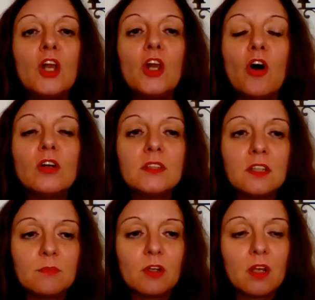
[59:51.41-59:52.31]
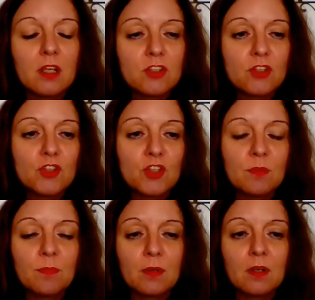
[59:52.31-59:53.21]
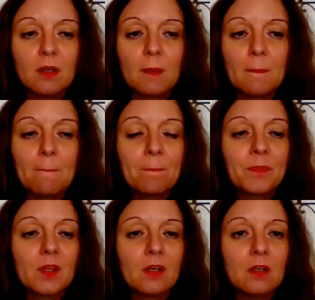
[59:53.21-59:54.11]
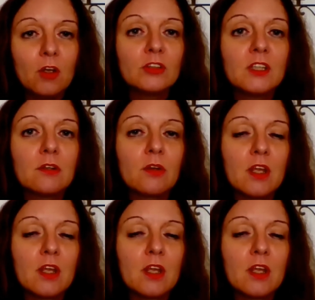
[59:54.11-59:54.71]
long-term relationship with